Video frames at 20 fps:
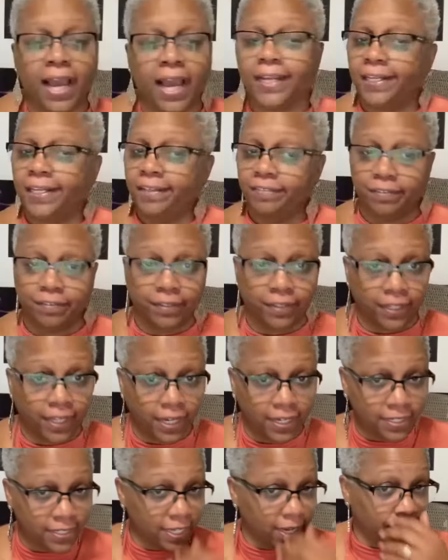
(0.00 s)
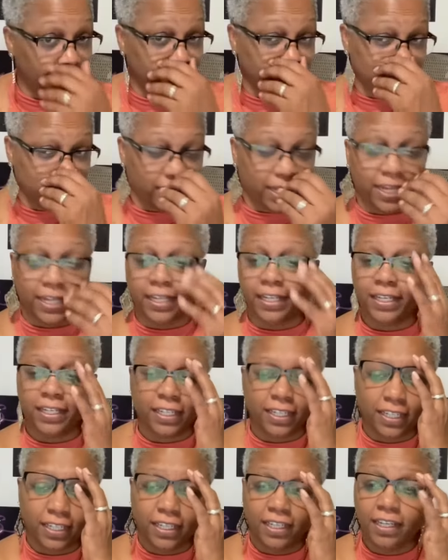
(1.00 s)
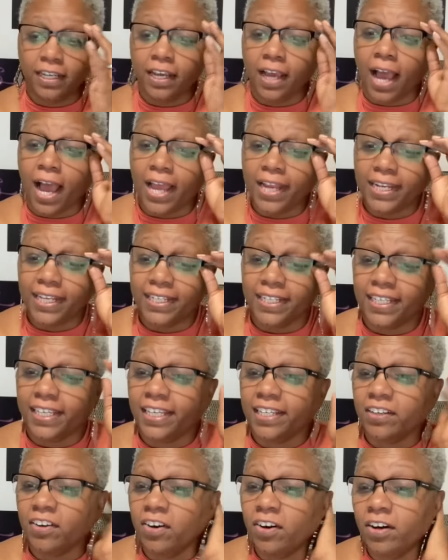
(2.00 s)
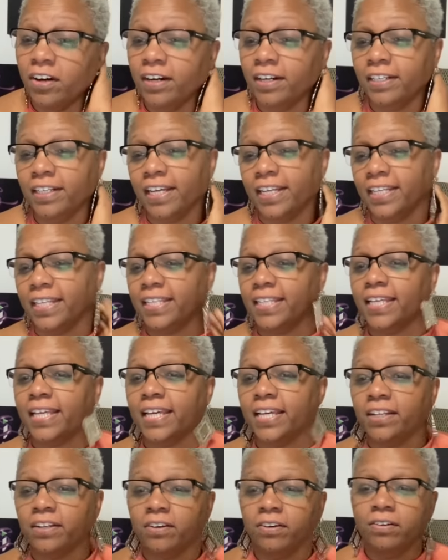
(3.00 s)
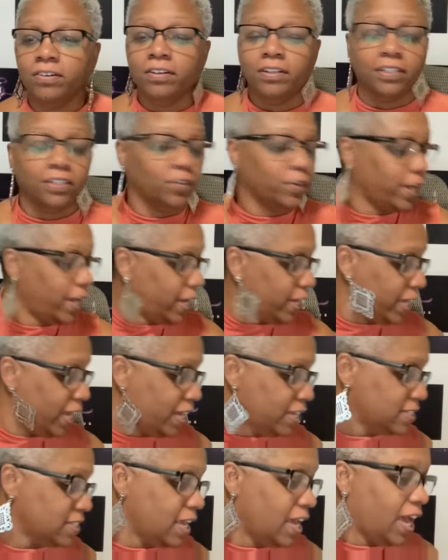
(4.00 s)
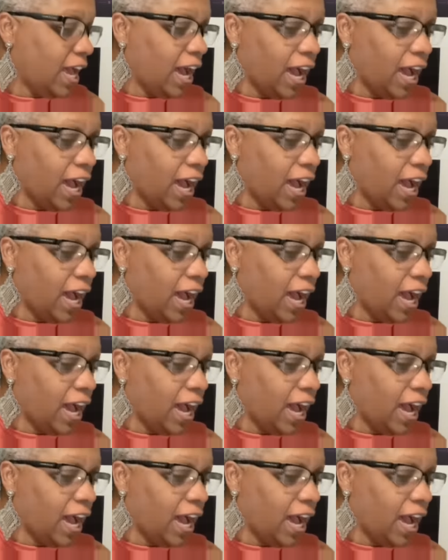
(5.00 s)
I didn't even realize I was like, I need to get on. I need to get on. Okay, guys.